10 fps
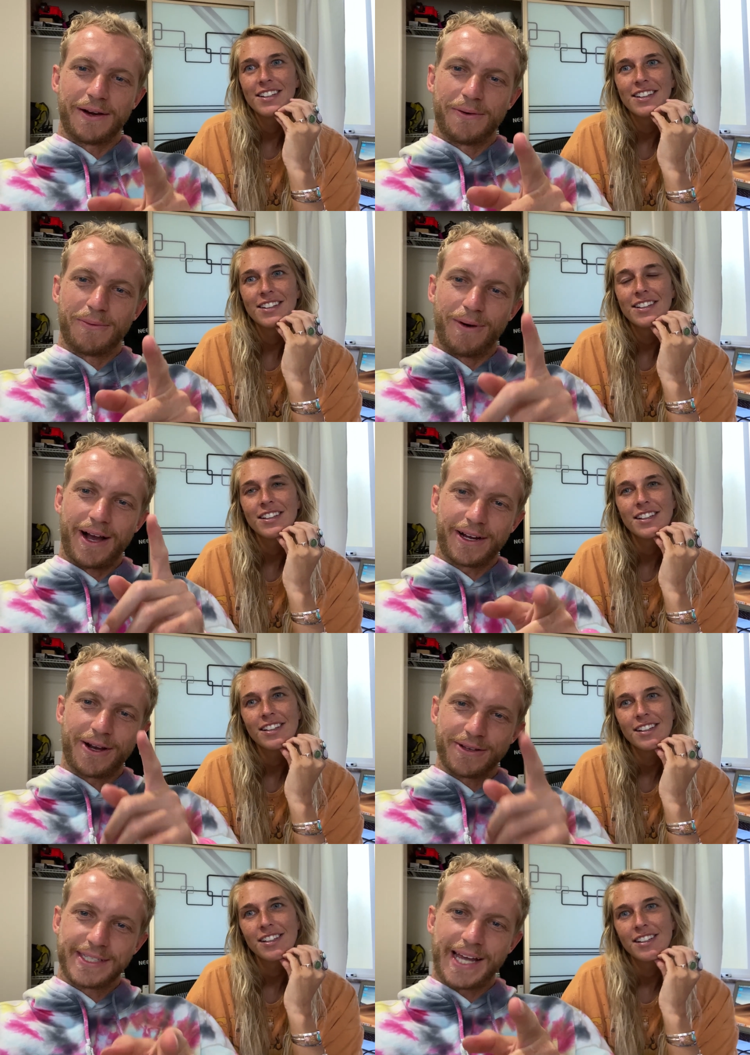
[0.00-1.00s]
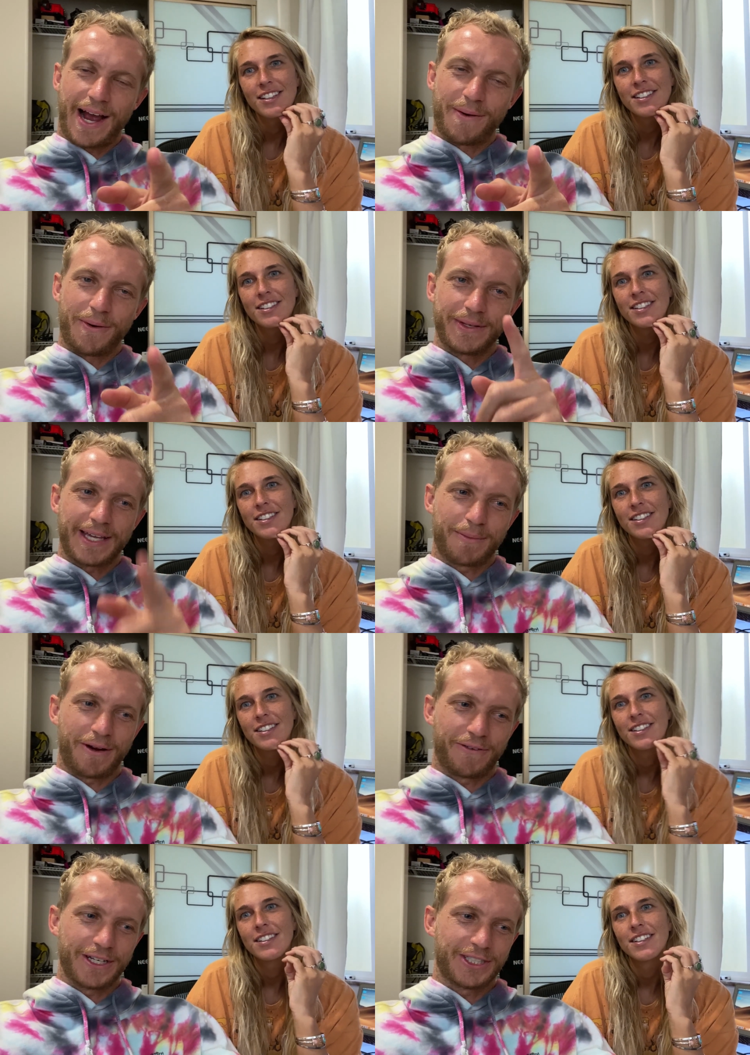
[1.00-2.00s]
Speaker 1: what goes down when we take
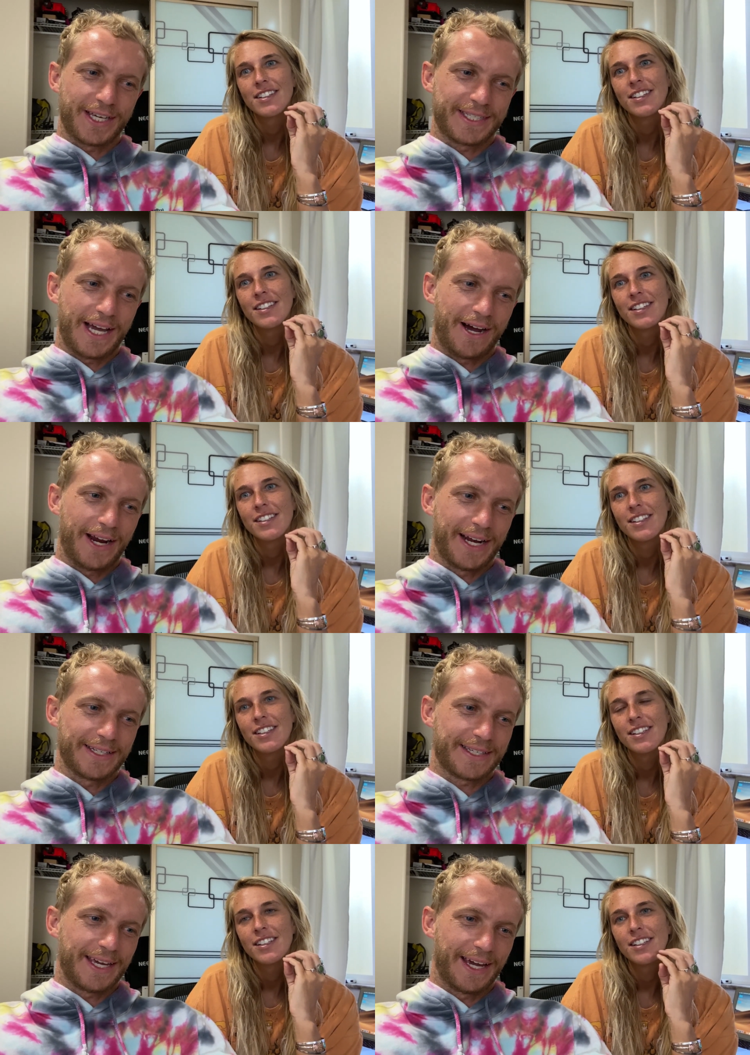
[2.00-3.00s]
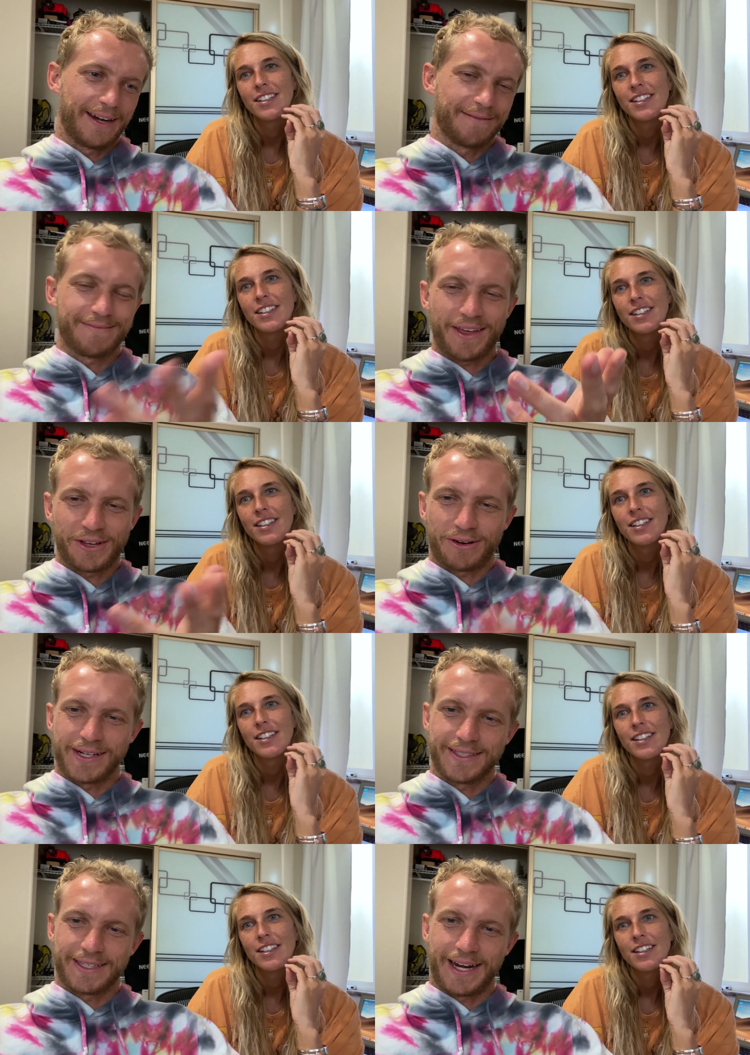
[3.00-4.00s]
my friend Jesse out and his kid. Nothing
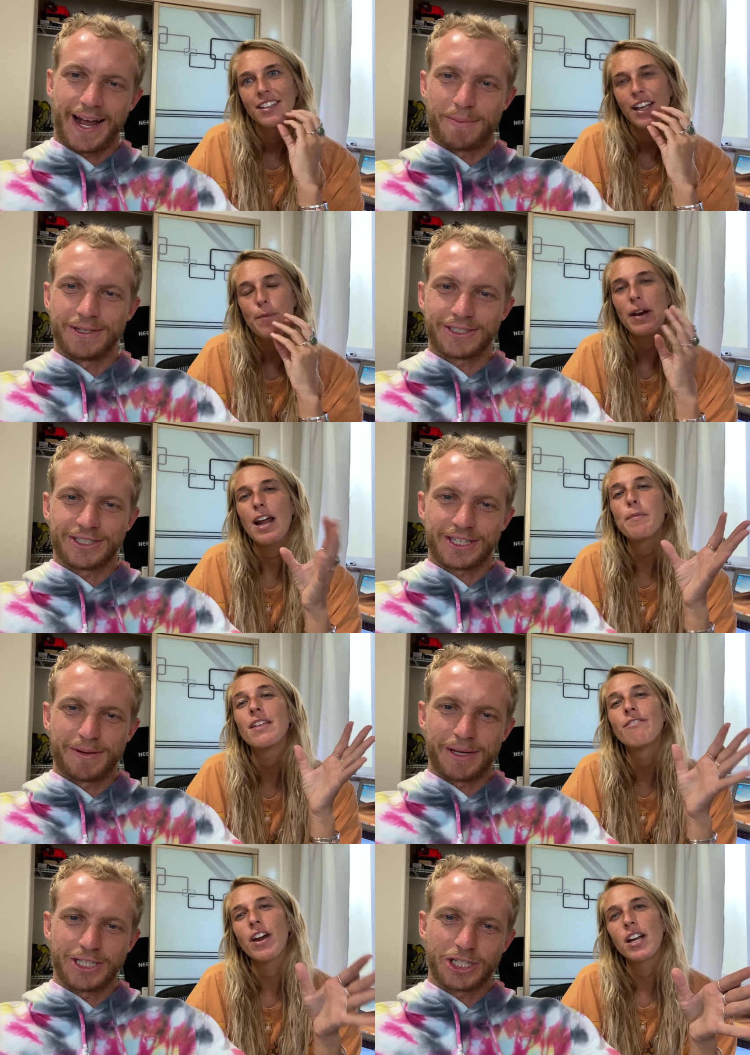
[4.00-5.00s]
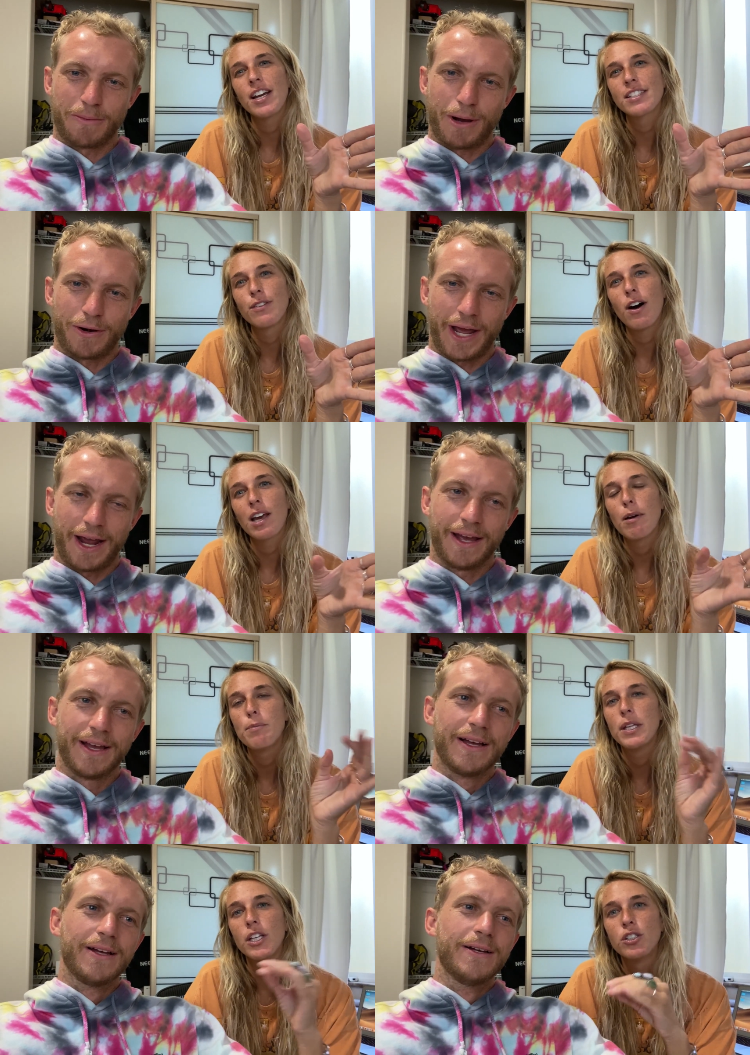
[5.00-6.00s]
crazy is gonna happen. It might it's not be the be very next vlog. Day.
Speaker 2: It
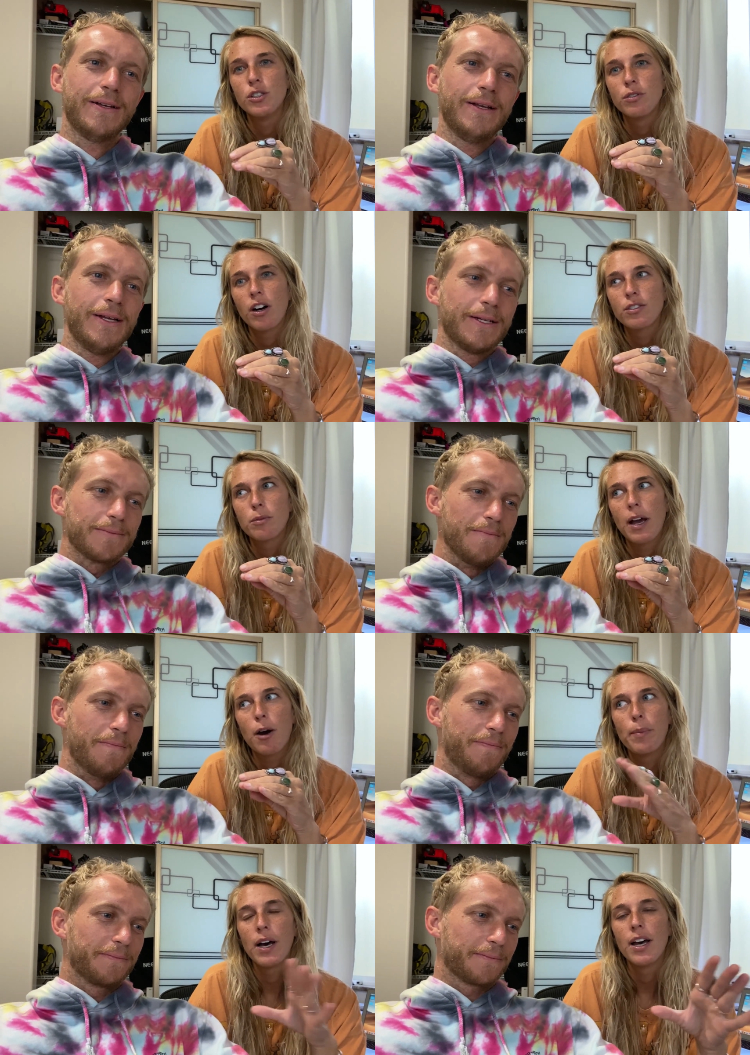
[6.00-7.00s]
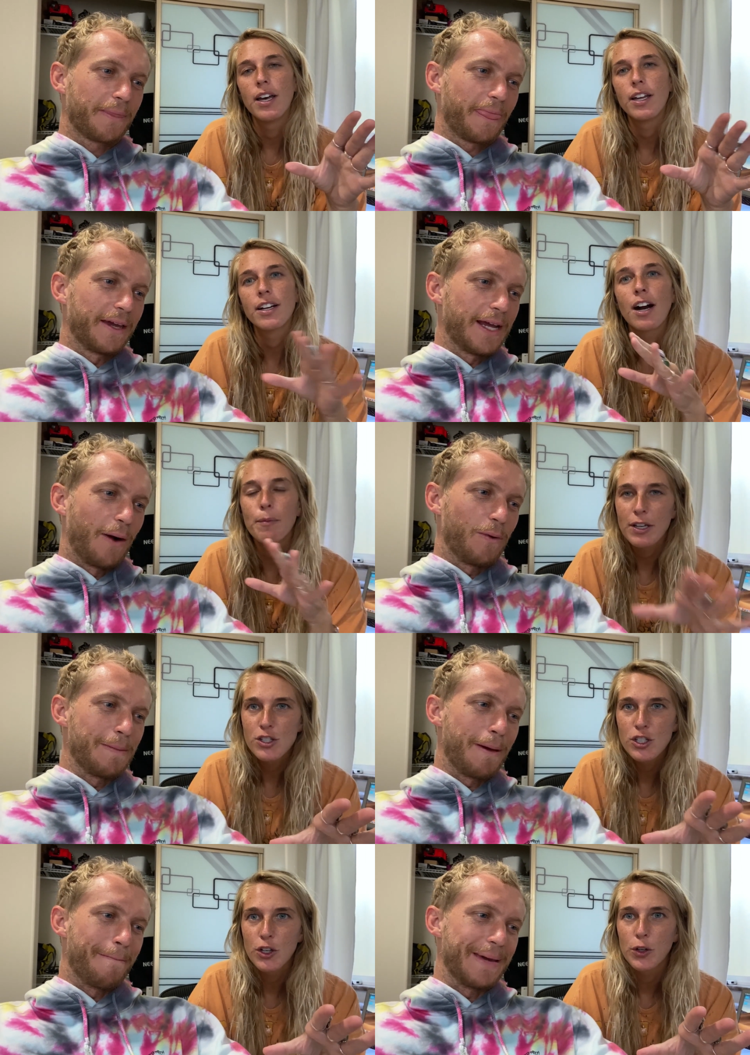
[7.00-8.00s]
might be like two vlogs from now, but yeah,
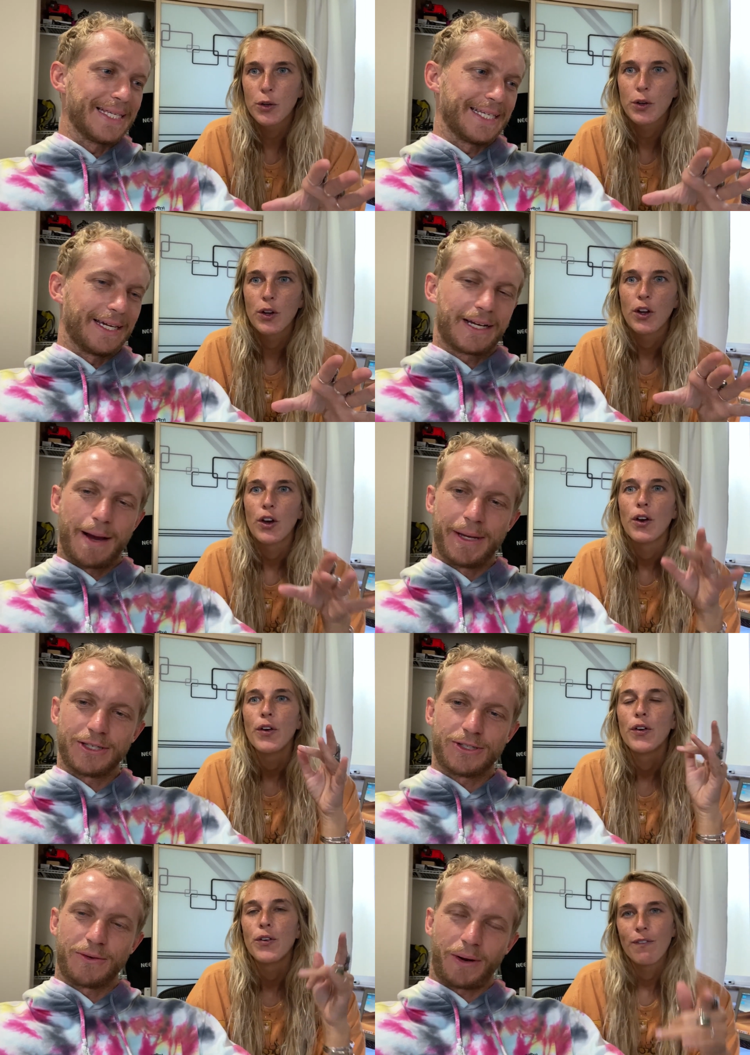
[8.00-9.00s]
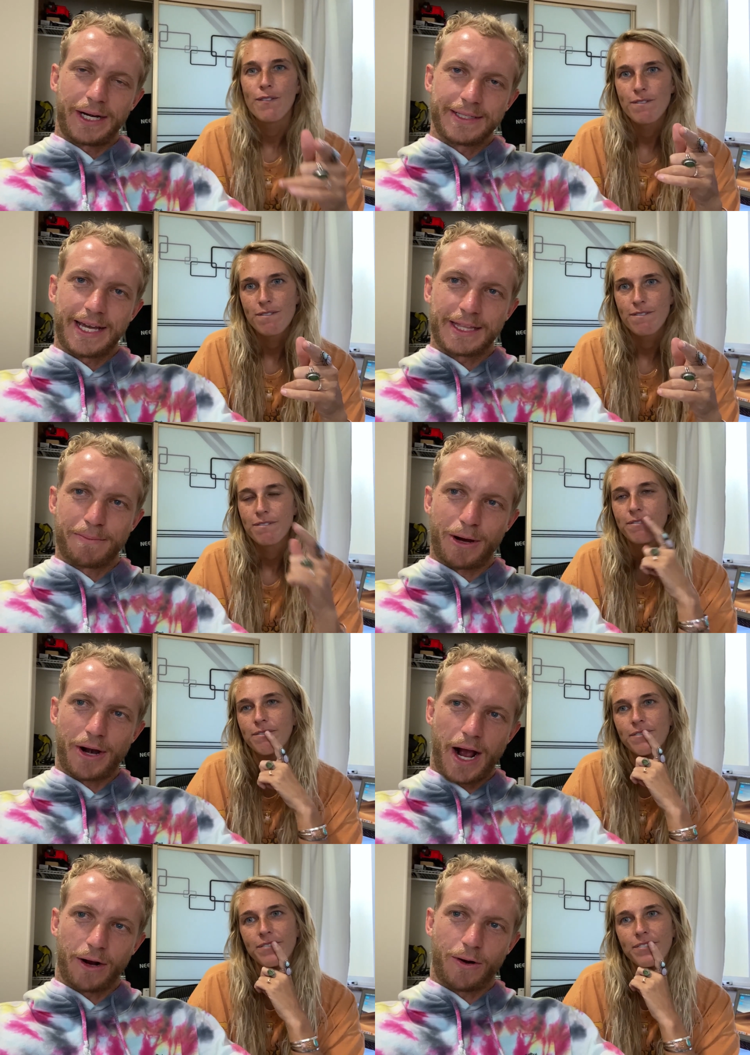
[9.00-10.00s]
we've soon. been busy.
Speaker 1: Coming soon, we're gonna take the
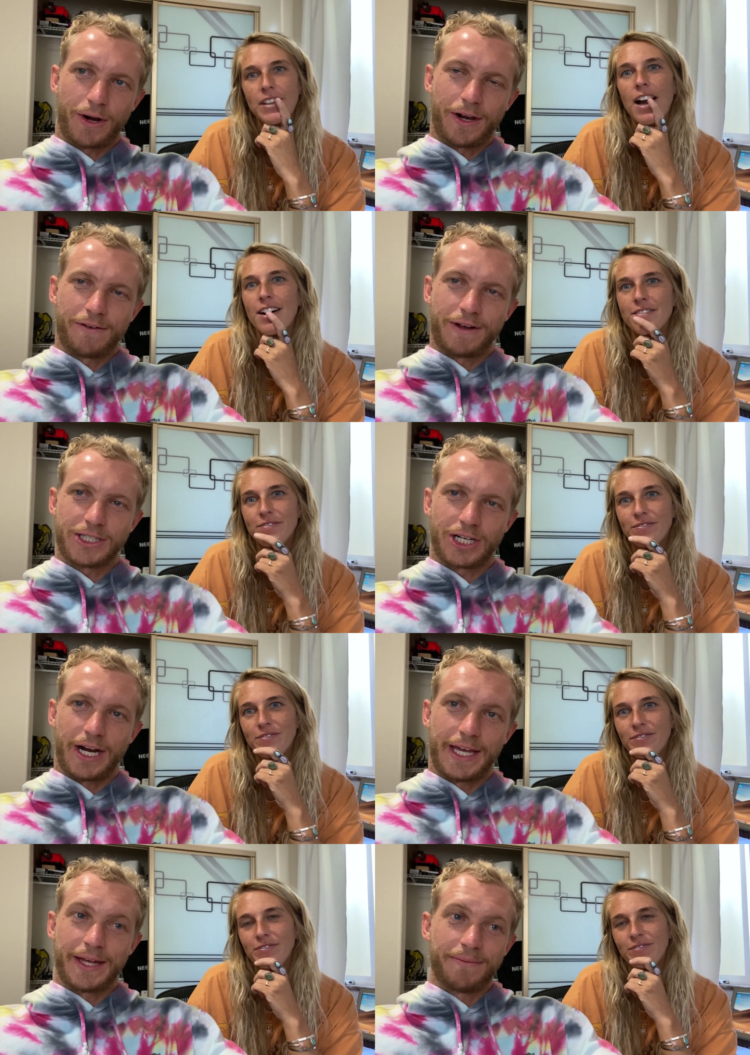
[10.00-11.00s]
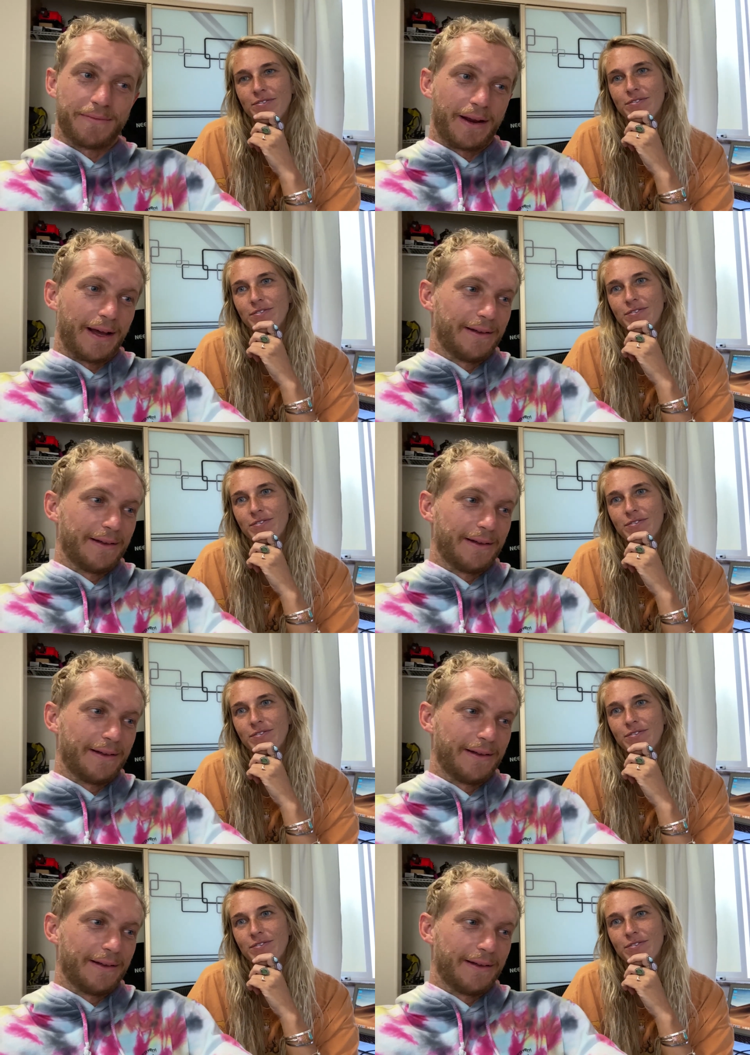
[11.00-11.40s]
boat out, go on yeah. an adventure, and then